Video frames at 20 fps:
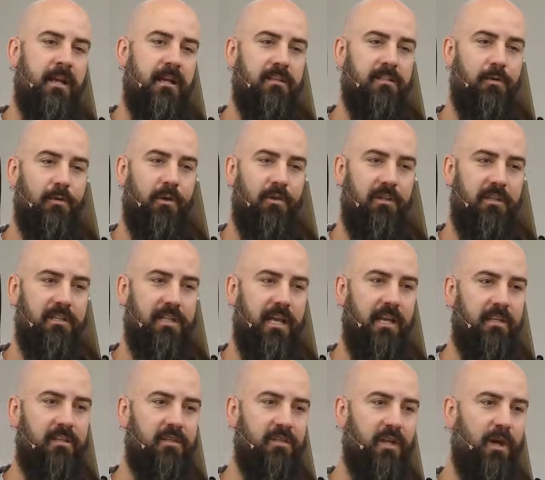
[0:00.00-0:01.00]
And so it only
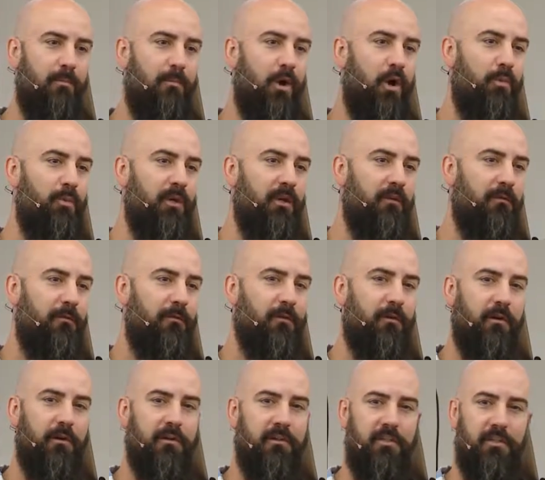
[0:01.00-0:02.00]
takes a moment
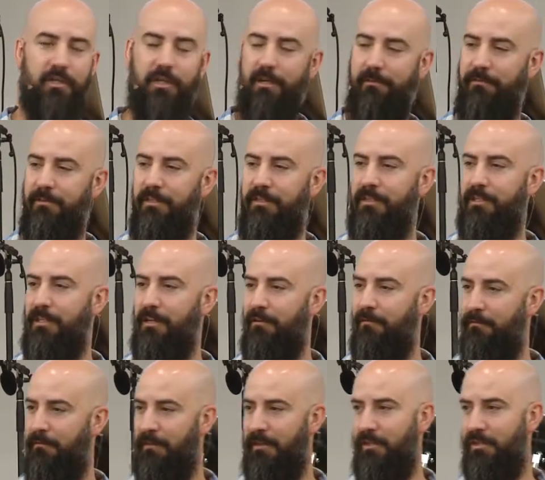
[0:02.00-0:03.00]
for Shift to
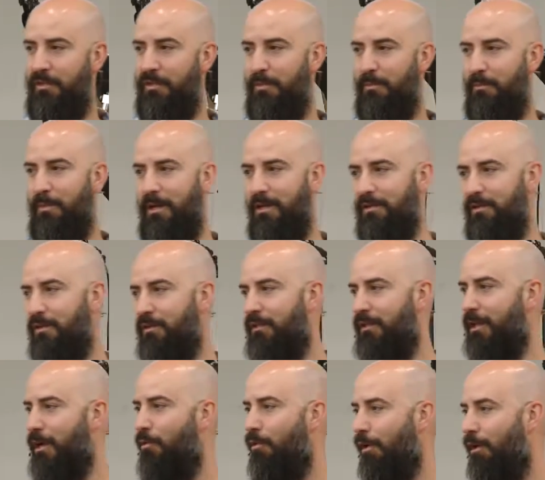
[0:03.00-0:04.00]
convince Puzzle
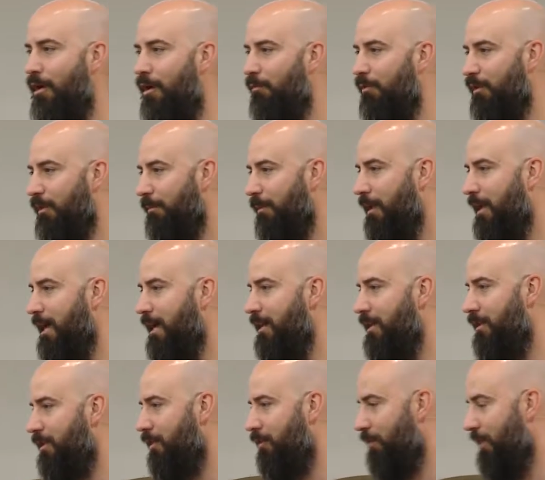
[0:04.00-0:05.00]
to go along with the plan
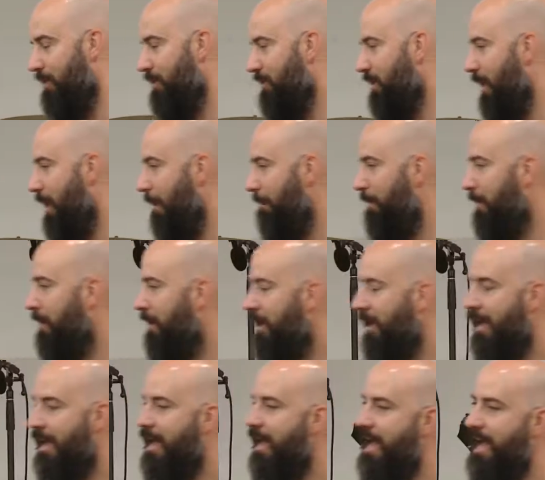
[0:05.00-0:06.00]
and to dress up
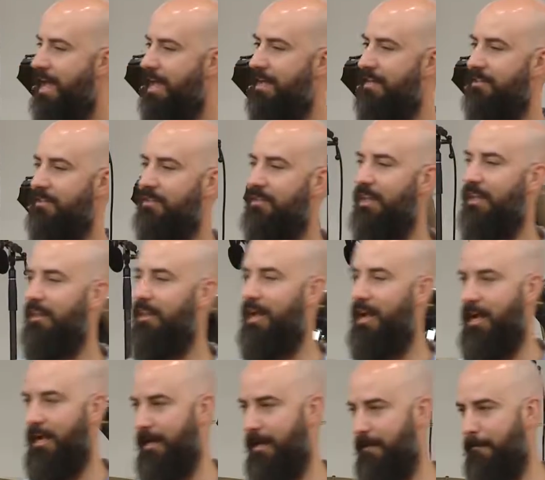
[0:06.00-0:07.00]
as a
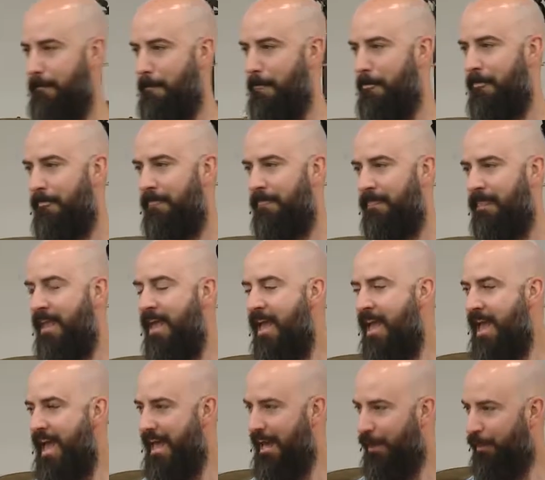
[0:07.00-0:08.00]
lion.
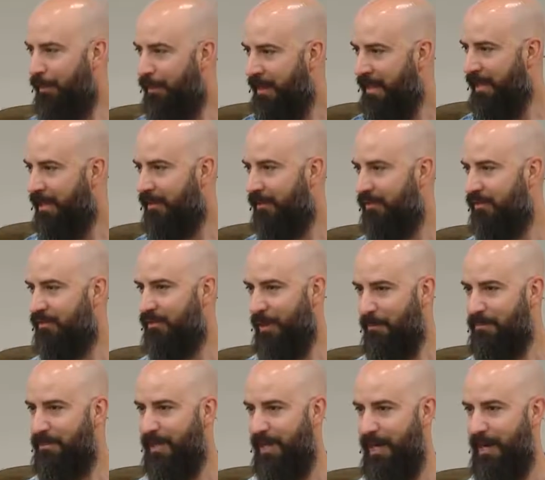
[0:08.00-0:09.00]
And I think
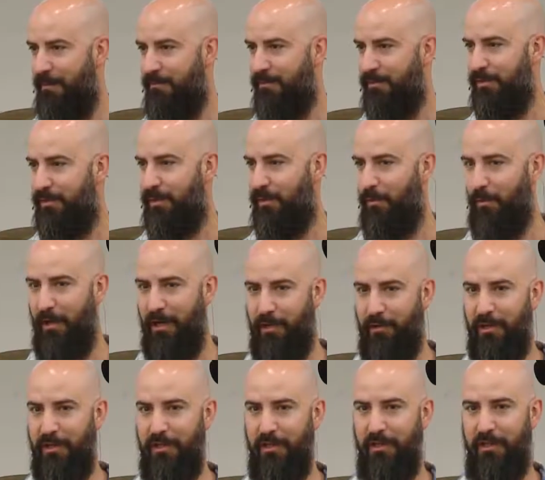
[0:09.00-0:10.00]
sometimes we
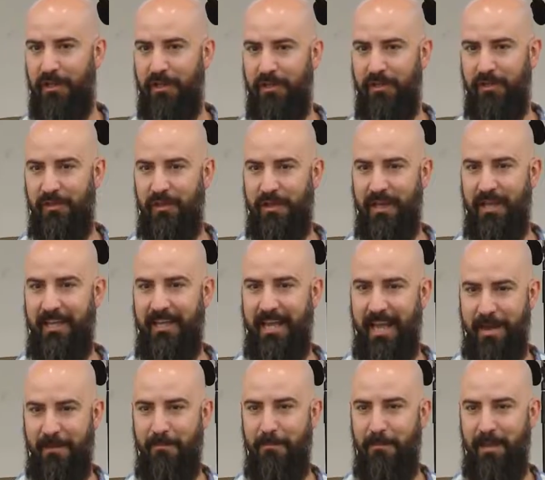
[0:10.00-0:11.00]
Christians
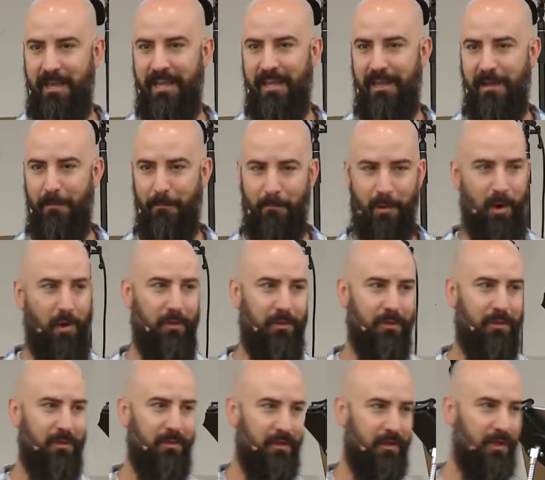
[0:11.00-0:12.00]
can be
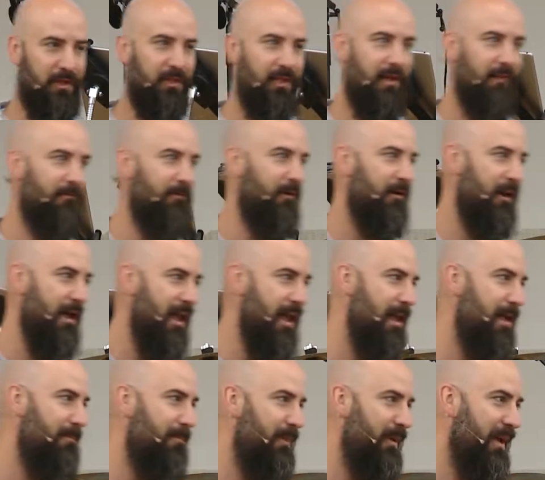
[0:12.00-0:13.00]
both the clever
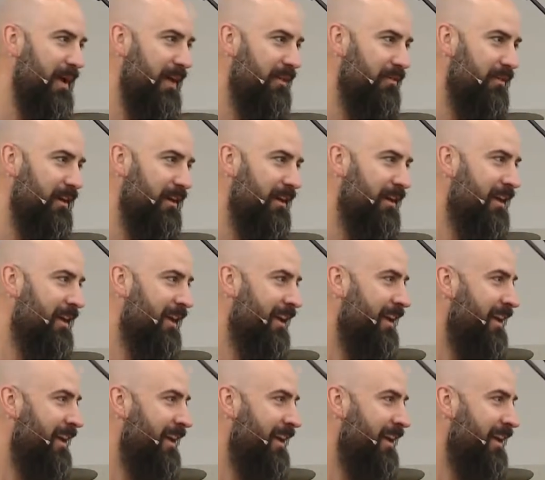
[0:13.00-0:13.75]
ape and the